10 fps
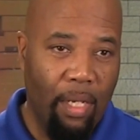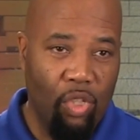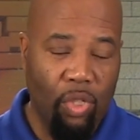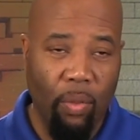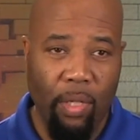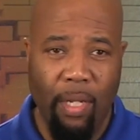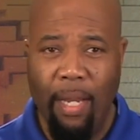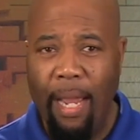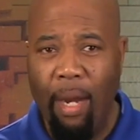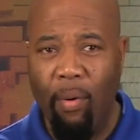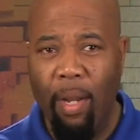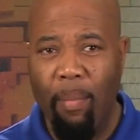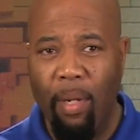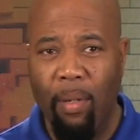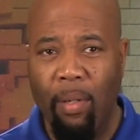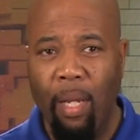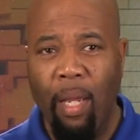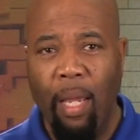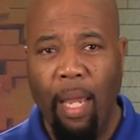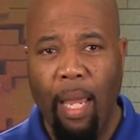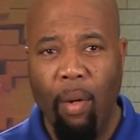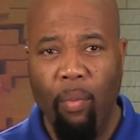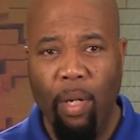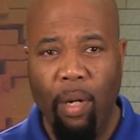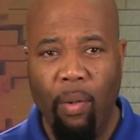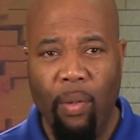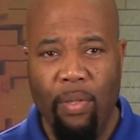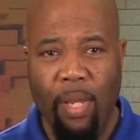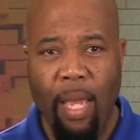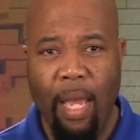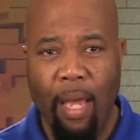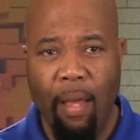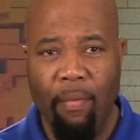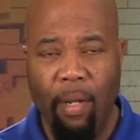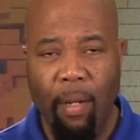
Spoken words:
shown in the diagram here. And we are going to have